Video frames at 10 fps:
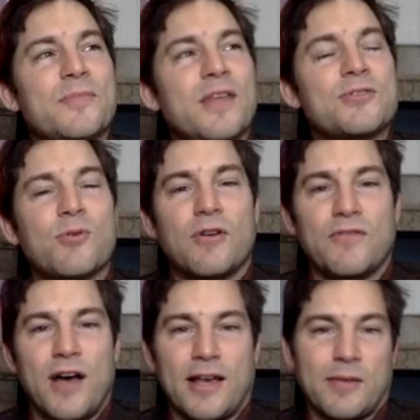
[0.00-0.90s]
it's
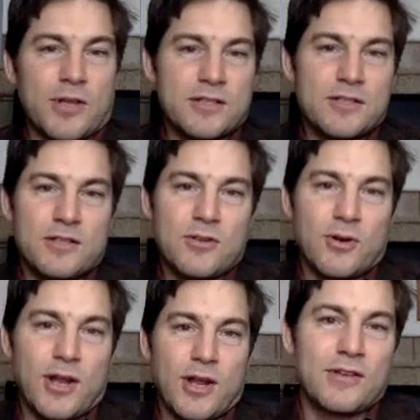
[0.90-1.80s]
horrifying in places that
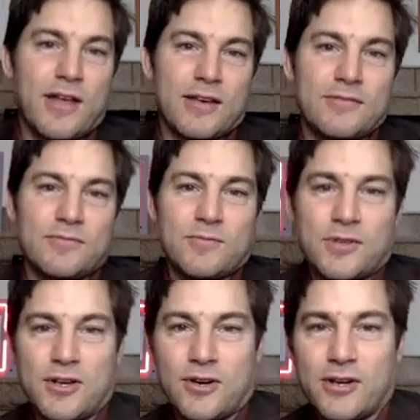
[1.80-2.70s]
don't have it, like
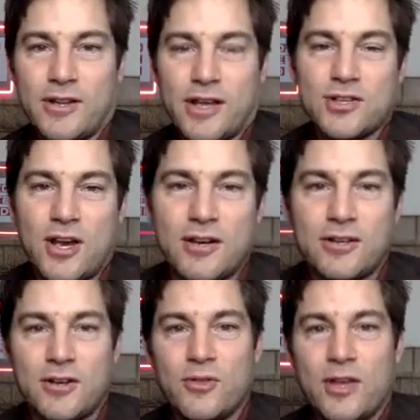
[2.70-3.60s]
here and like
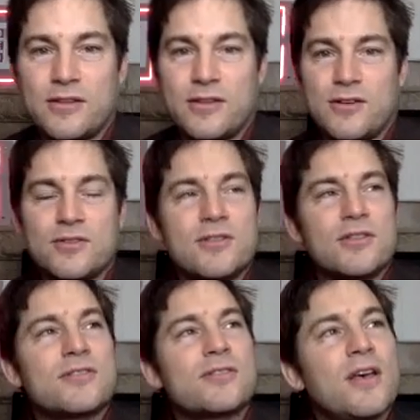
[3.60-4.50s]
China. There's
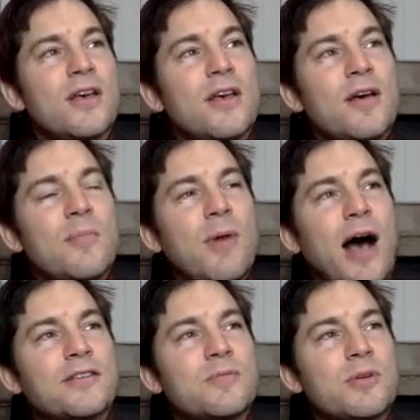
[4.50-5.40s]
this
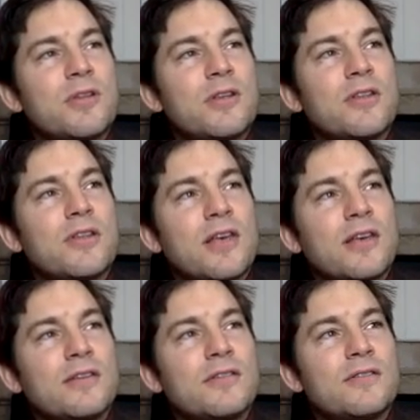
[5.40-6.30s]
possibility that they
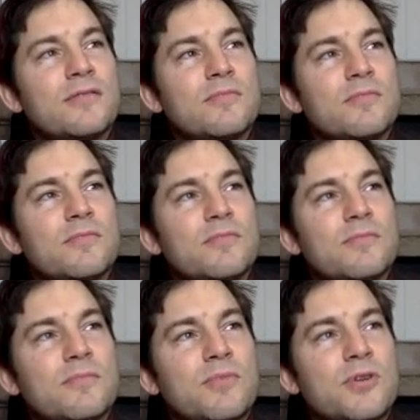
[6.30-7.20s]
can
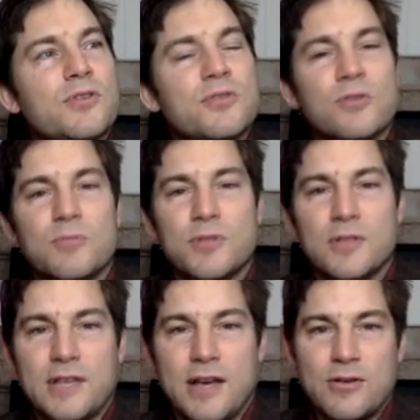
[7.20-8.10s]
presume to
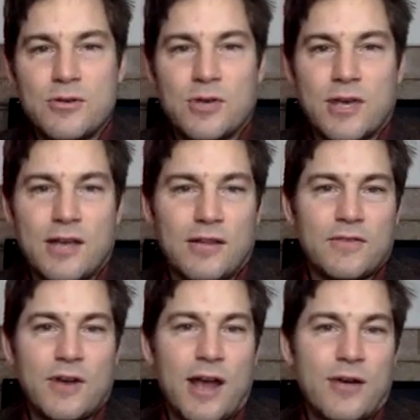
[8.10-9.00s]
tell you can't
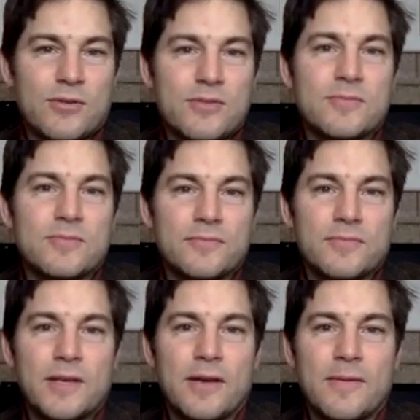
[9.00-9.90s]
leave your house. Yeah.